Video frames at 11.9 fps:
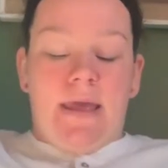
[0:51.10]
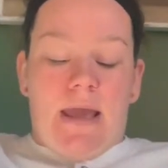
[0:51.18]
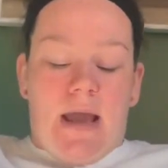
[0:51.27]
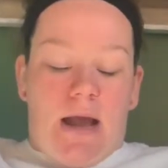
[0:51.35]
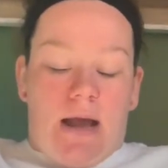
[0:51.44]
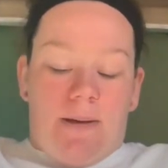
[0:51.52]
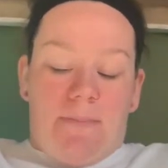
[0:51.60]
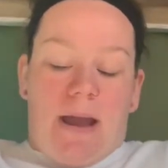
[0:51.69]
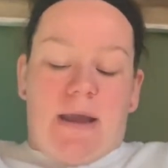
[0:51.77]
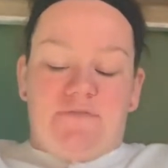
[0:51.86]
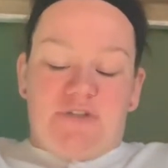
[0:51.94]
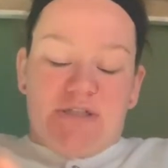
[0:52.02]

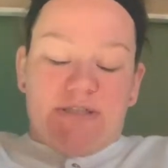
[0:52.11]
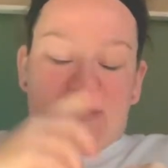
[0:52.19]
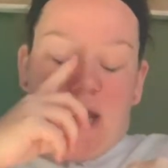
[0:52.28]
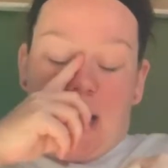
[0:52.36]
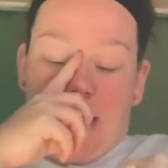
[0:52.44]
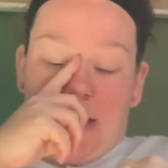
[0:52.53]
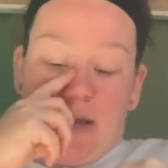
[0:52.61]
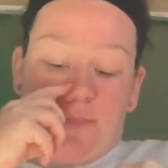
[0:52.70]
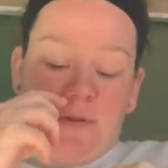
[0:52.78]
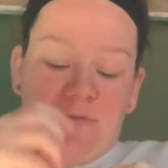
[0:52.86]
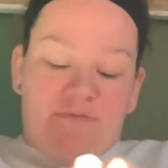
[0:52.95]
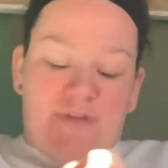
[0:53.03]
I've just got a
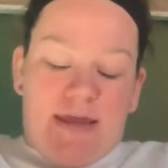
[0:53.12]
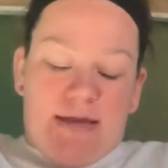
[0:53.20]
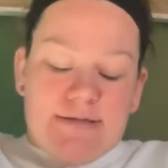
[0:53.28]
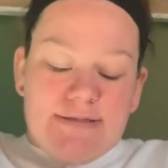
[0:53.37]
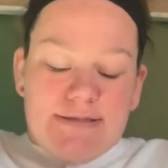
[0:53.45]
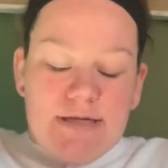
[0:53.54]
couple of things.